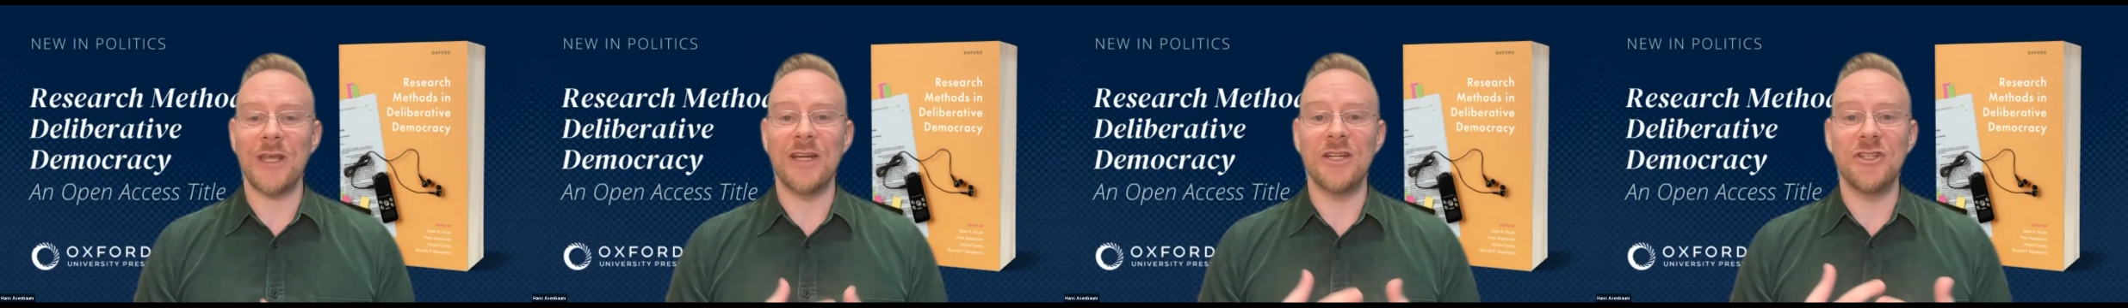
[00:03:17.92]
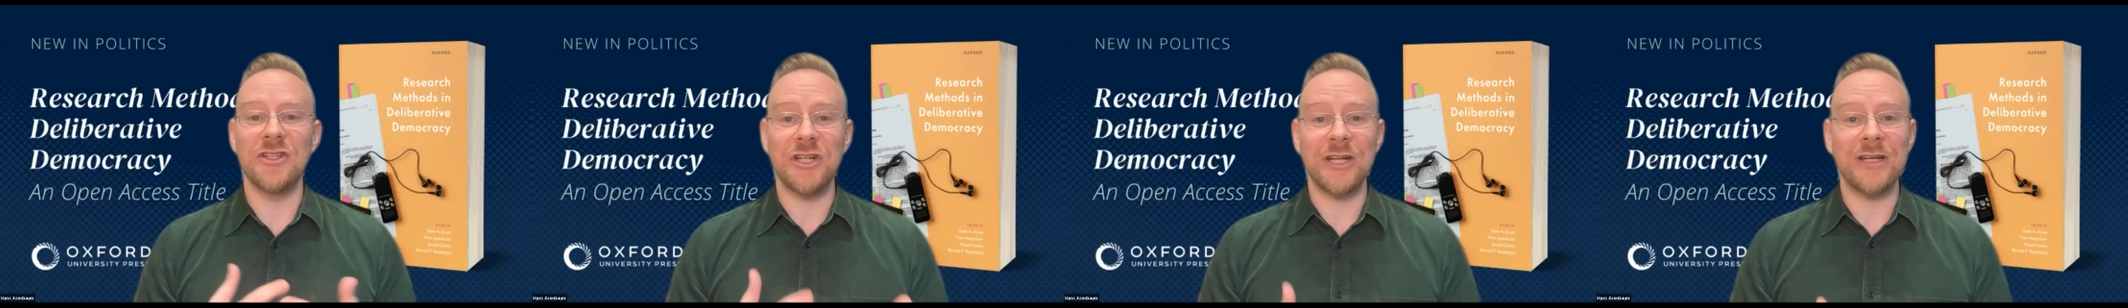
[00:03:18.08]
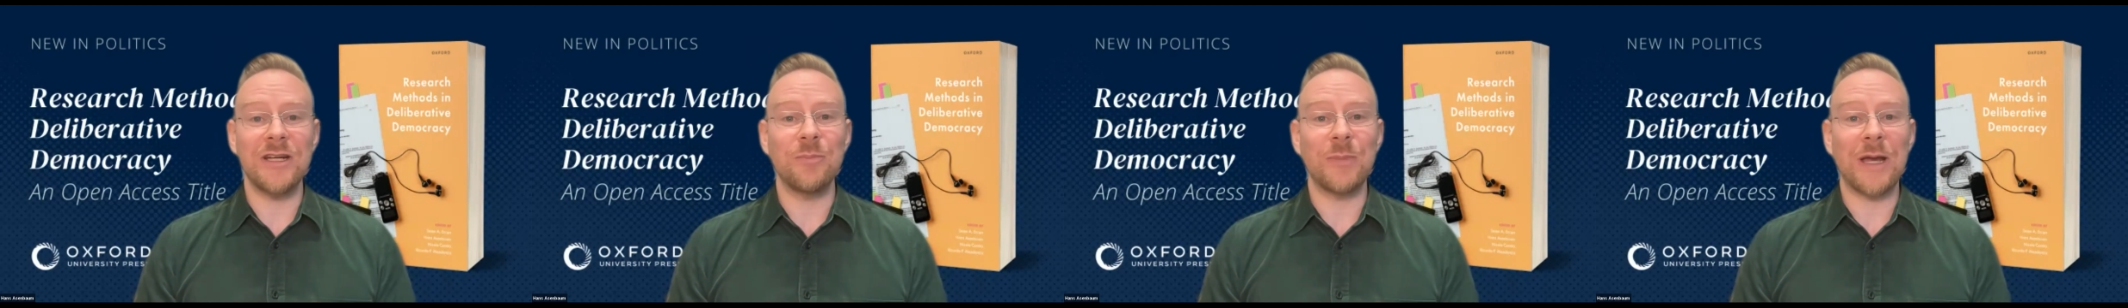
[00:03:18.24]

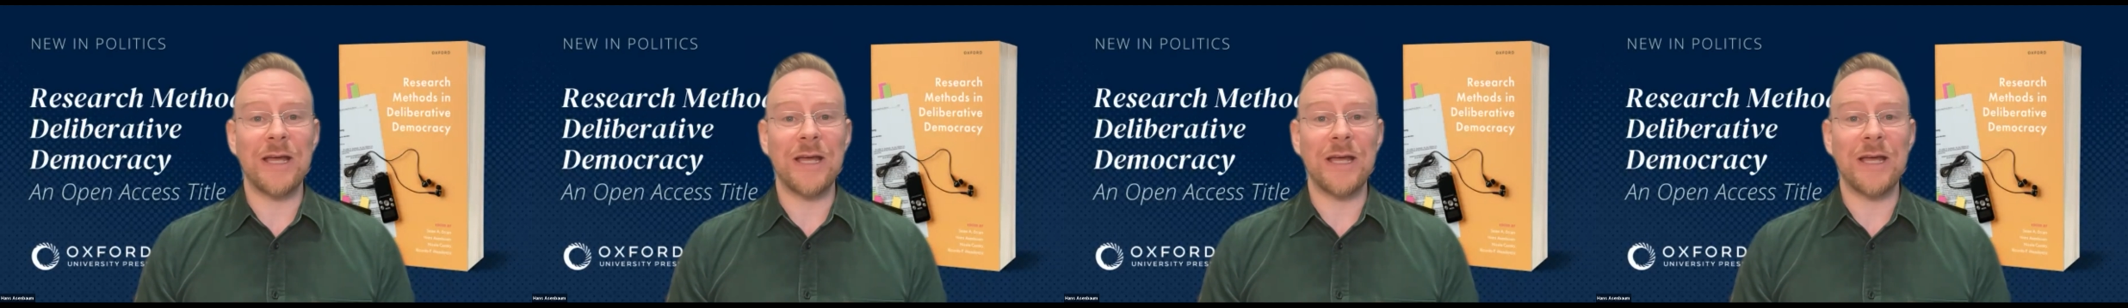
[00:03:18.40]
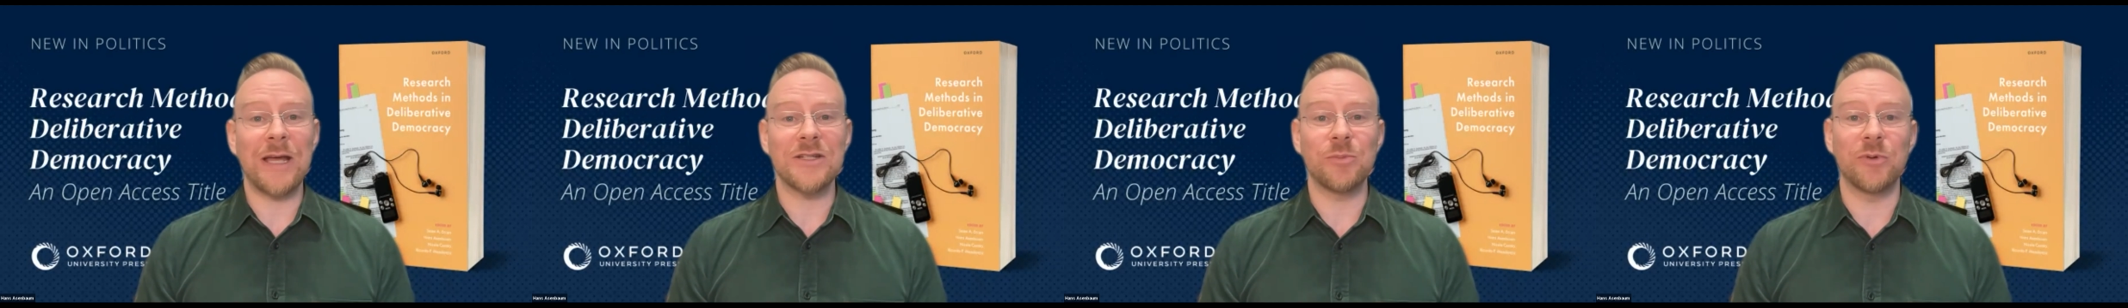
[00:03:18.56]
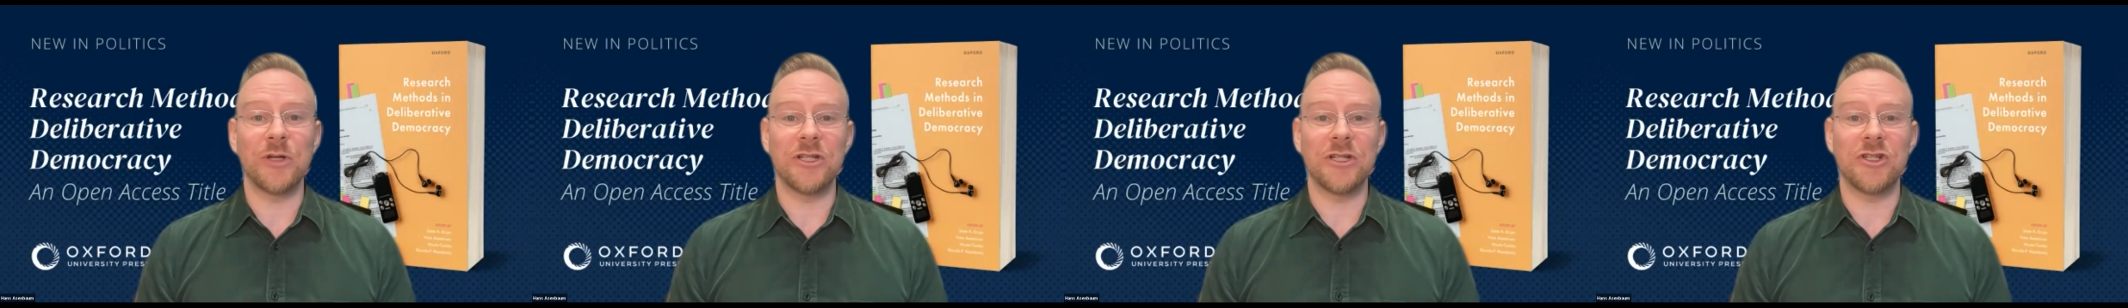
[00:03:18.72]
And Jenny
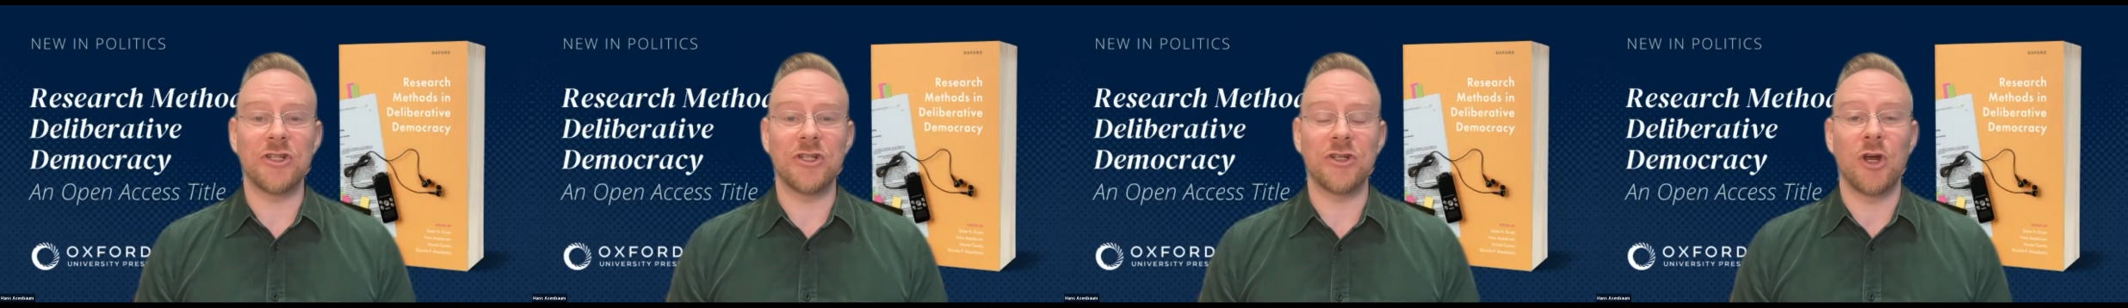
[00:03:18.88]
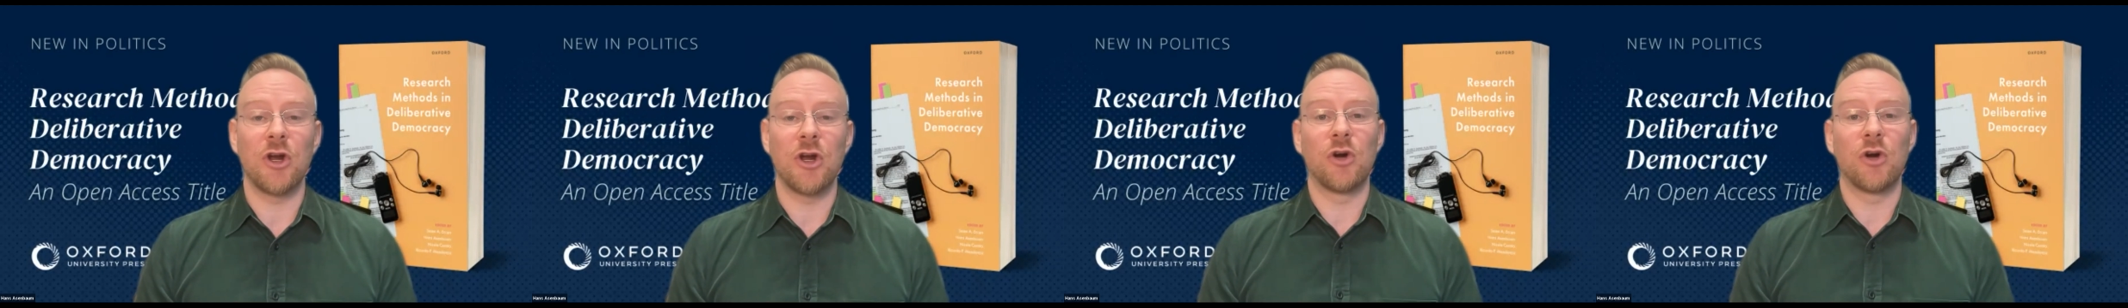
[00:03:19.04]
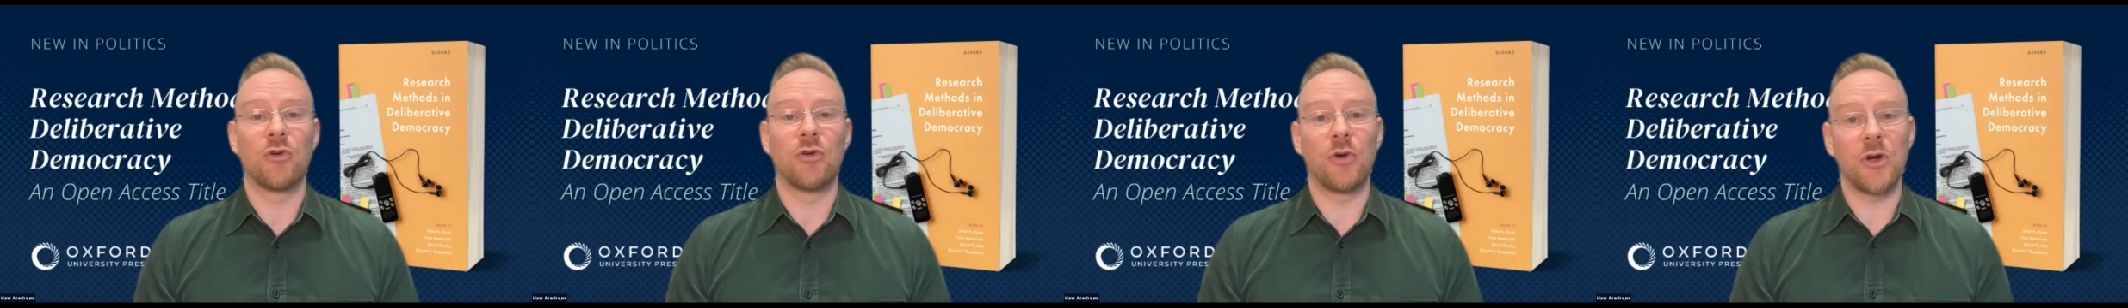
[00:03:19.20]
Mansbridge
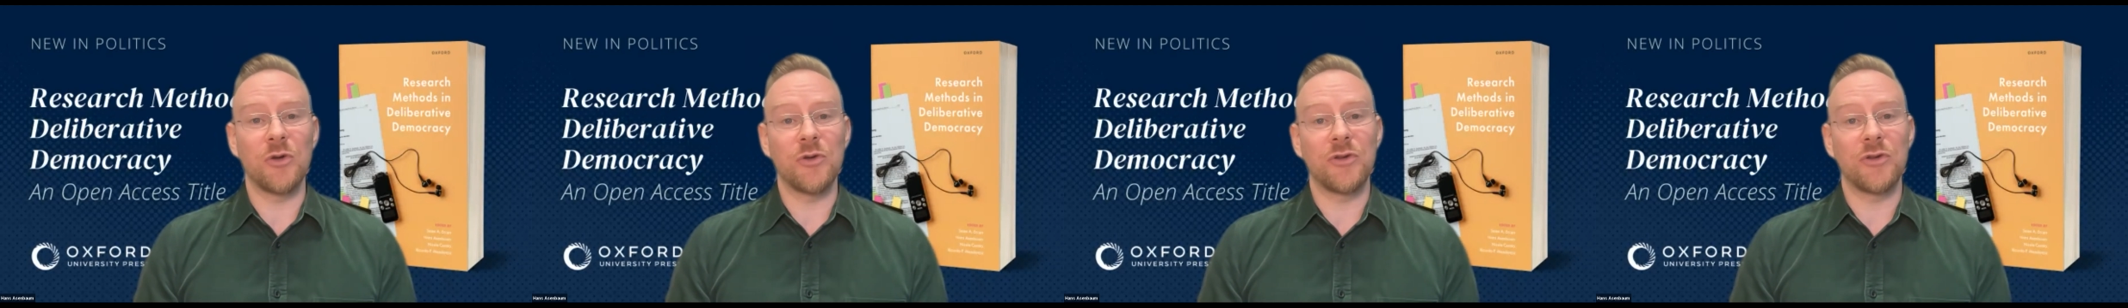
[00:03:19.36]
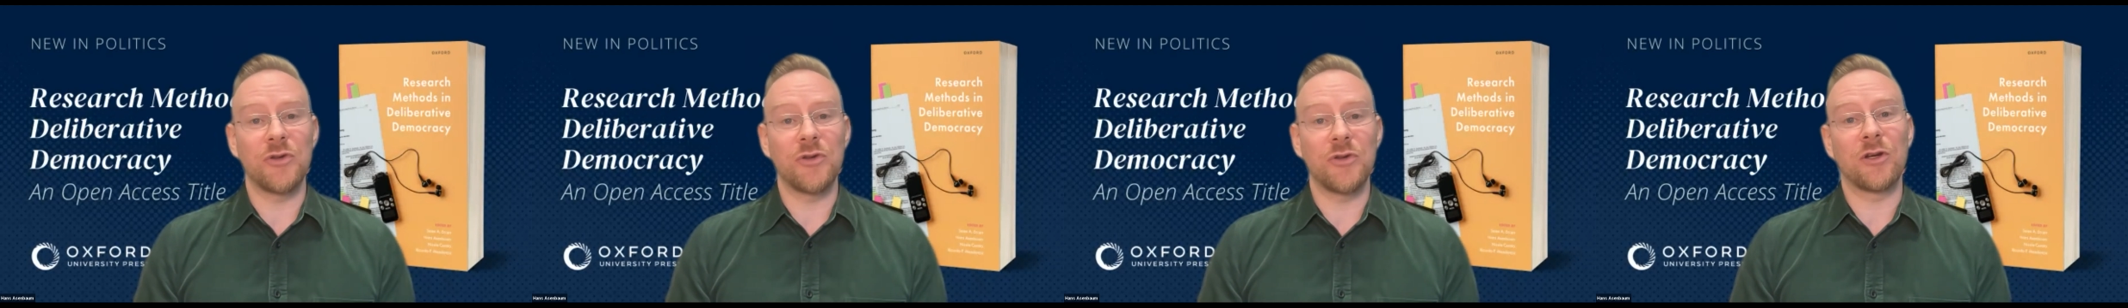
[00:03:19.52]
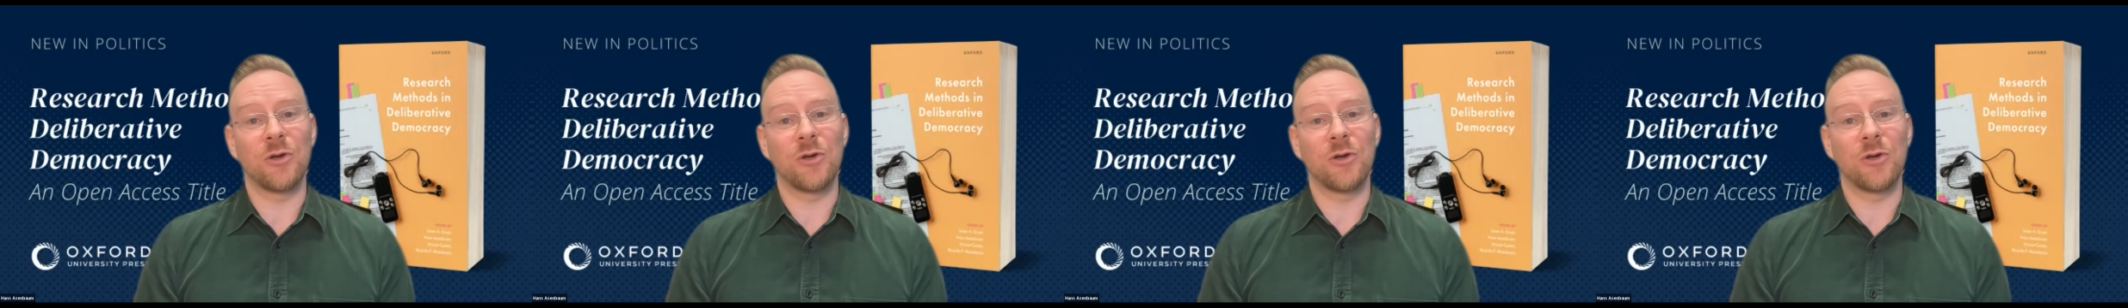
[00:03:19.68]
wrote the